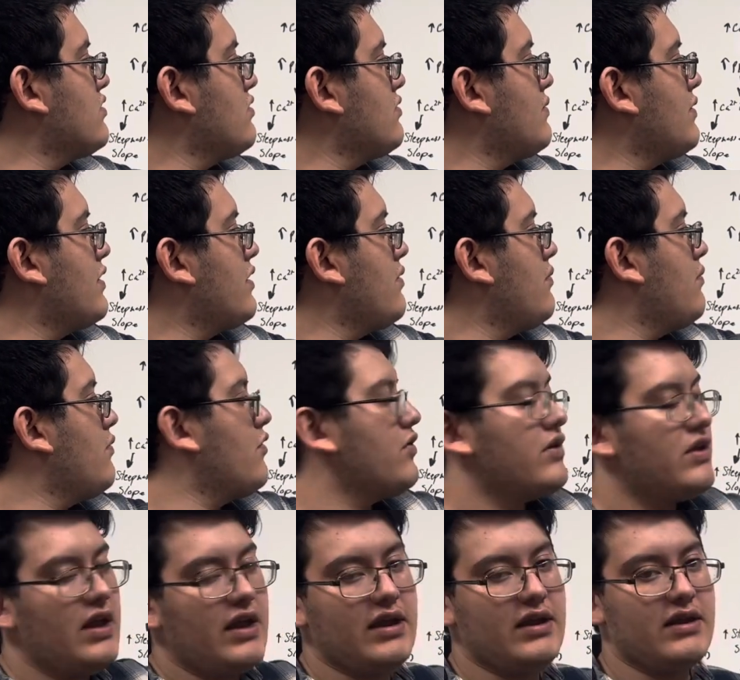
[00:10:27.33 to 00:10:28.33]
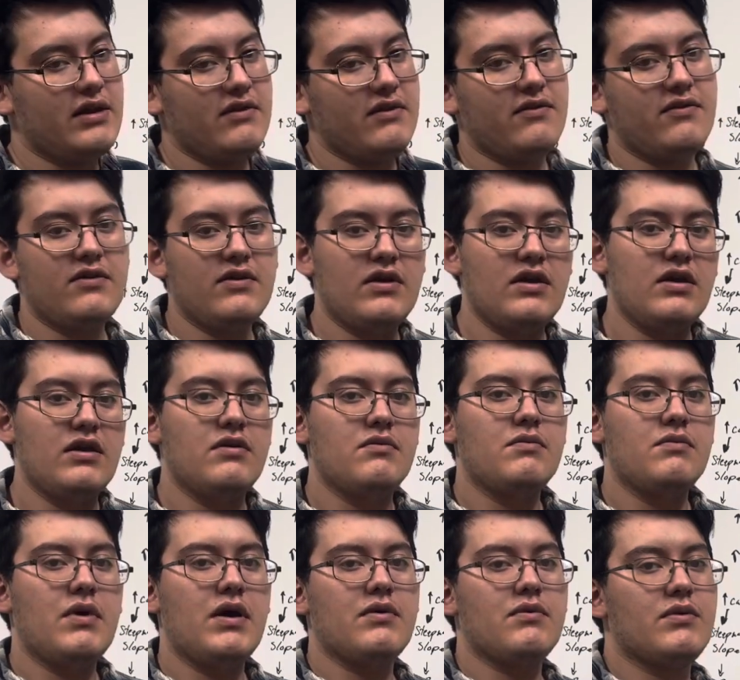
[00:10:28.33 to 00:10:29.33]
to become more negative
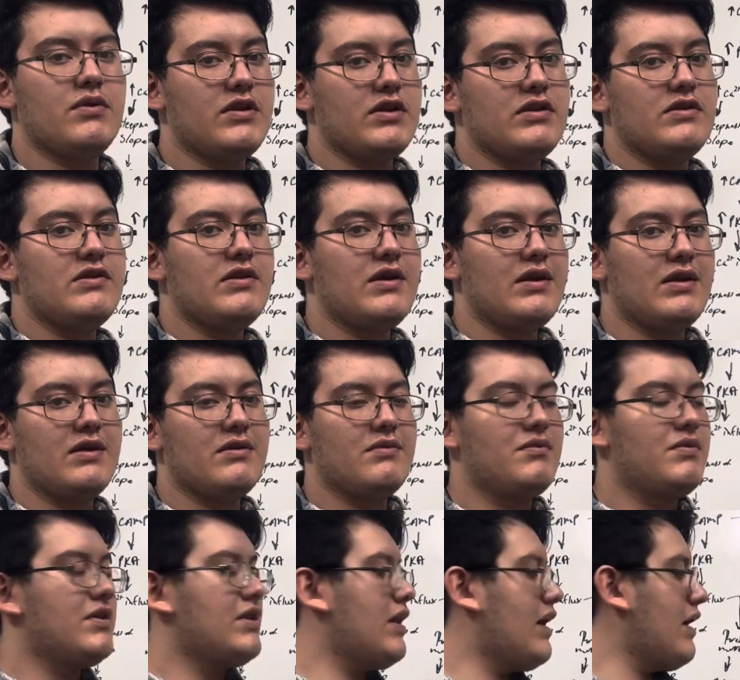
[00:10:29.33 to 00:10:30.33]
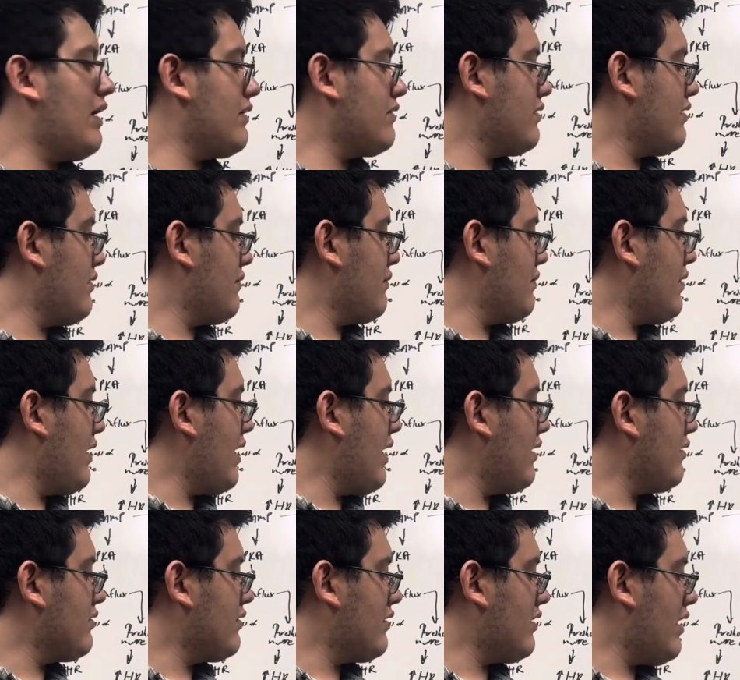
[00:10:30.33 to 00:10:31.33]
by releasing potassium
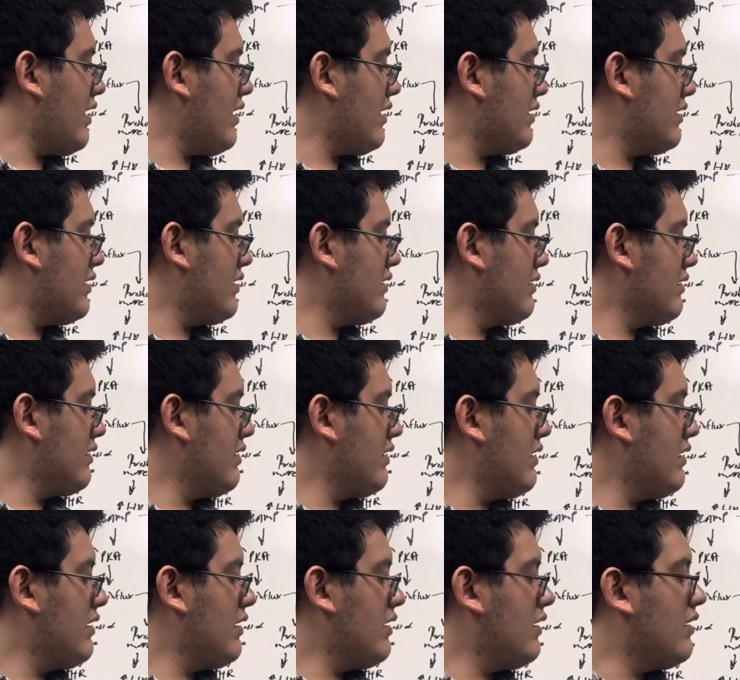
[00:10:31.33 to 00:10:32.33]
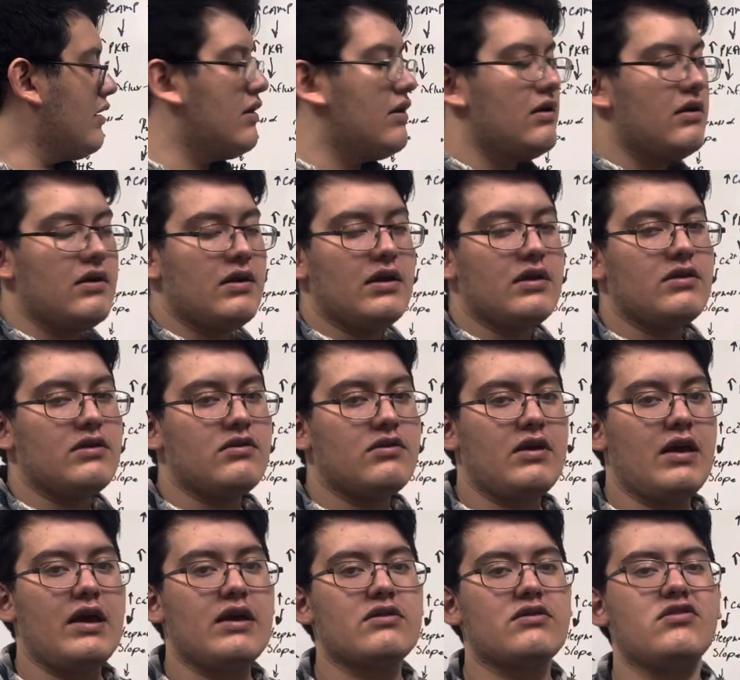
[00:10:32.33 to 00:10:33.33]
outside into the
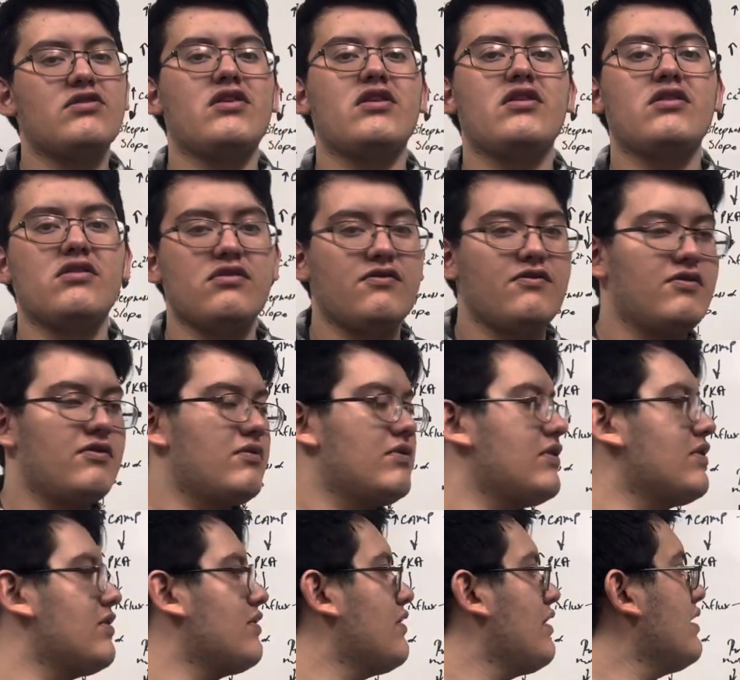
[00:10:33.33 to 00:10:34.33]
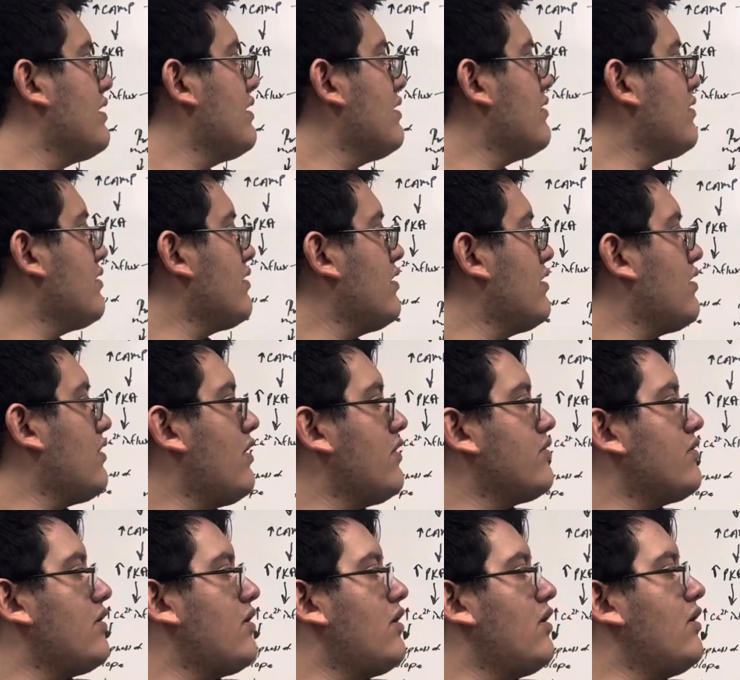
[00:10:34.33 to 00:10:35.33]
extracellular fluids. And this is going to cause
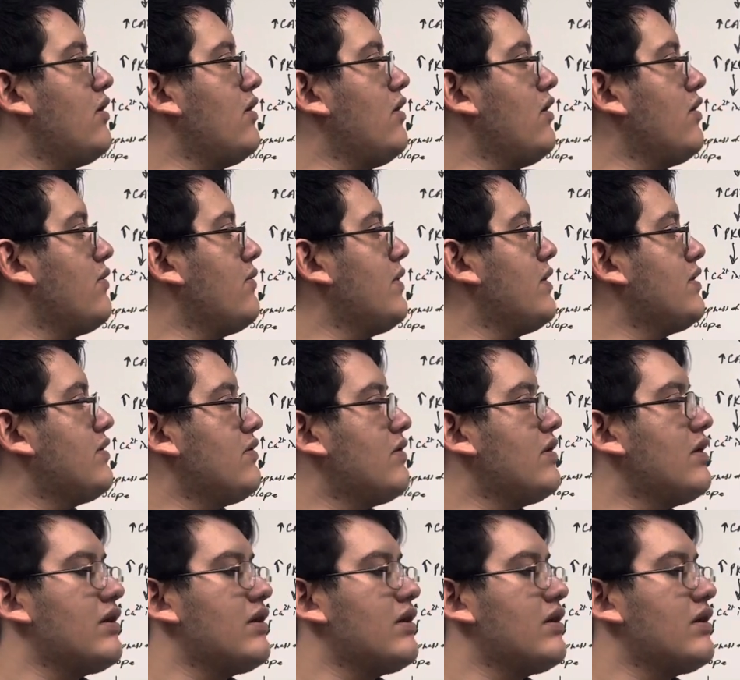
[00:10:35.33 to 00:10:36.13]
our heart rate to